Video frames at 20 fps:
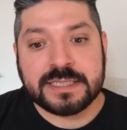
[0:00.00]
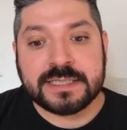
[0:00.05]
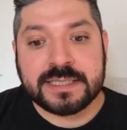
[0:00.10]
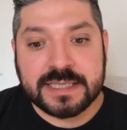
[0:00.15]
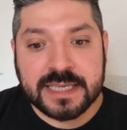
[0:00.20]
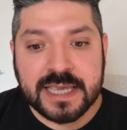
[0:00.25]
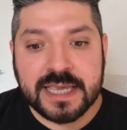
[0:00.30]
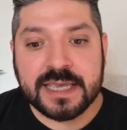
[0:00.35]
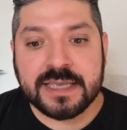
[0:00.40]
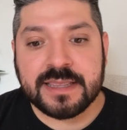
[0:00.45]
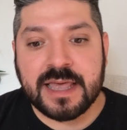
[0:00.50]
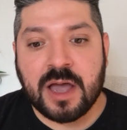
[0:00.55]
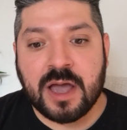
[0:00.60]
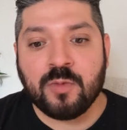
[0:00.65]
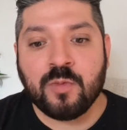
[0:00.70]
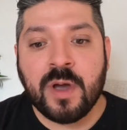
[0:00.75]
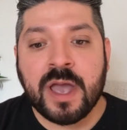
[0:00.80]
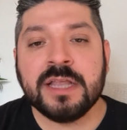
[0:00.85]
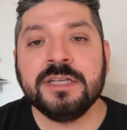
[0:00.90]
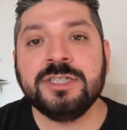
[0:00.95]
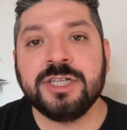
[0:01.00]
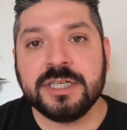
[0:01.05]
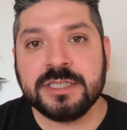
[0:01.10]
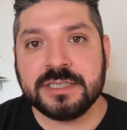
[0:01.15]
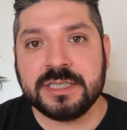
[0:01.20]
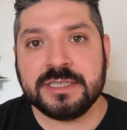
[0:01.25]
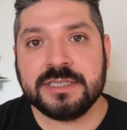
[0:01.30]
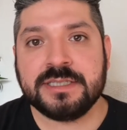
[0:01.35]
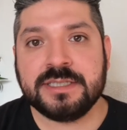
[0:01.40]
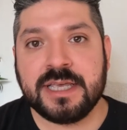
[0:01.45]
see that when
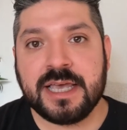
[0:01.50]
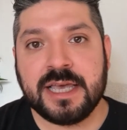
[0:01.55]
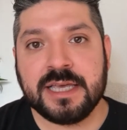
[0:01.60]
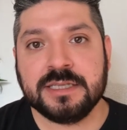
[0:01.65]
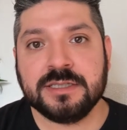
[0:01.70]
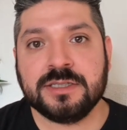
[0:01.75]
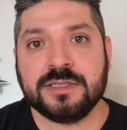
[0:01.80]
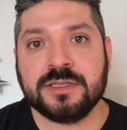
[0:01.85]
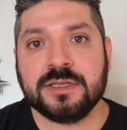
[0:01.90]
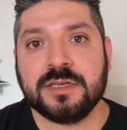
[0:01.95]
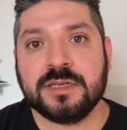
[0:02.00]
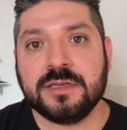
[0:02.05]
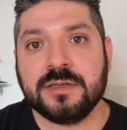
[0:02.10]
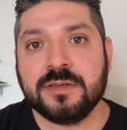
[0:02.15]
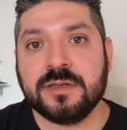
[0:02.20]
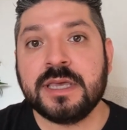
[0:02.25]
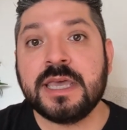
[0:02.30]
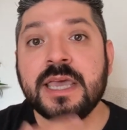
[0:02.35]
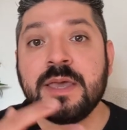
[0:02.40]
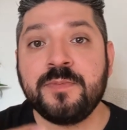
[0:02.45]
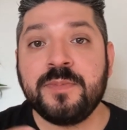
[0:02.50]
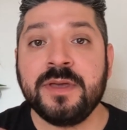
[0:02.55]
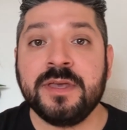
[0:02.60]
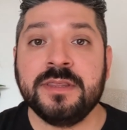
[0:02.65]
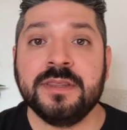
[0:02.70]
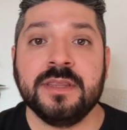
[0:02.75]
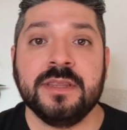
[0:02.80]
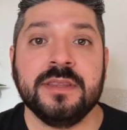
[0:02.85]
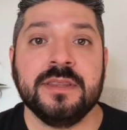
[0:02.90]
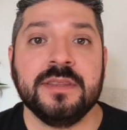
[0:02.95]
Jesus says
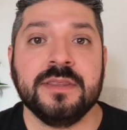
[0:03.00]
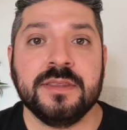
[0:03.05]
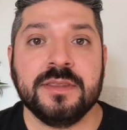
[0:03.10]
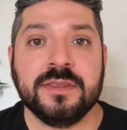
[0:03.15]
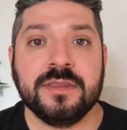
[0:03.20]
keeping,